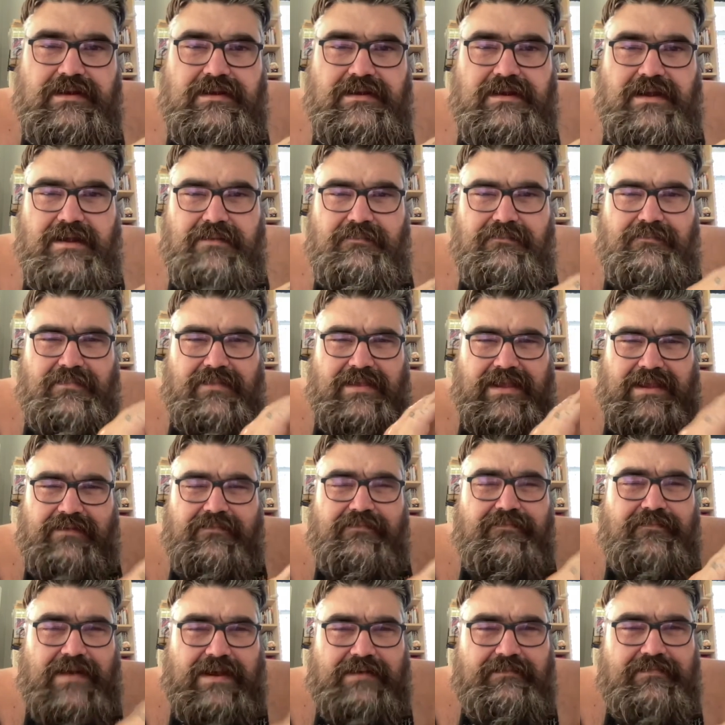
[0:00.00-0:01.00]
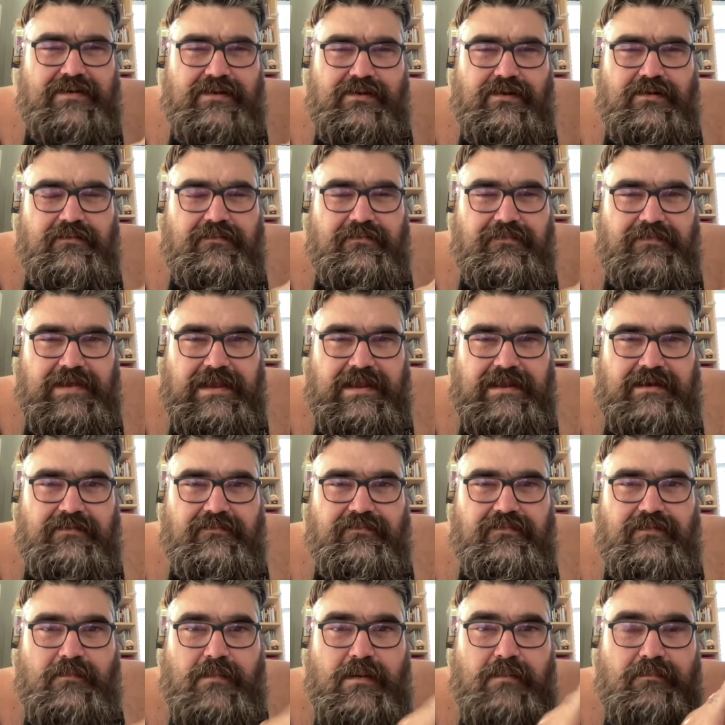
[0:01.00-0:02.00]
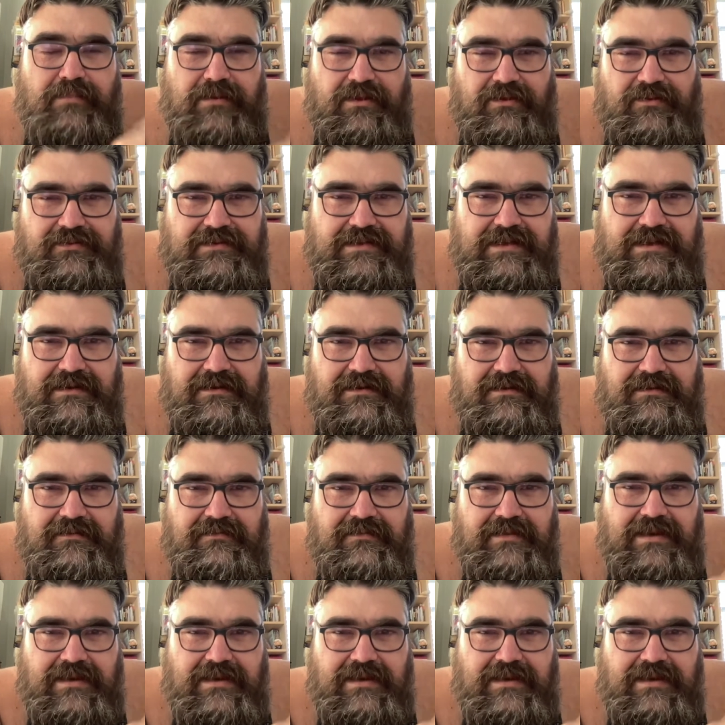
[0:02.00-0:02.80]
I'm like 500 feet from a building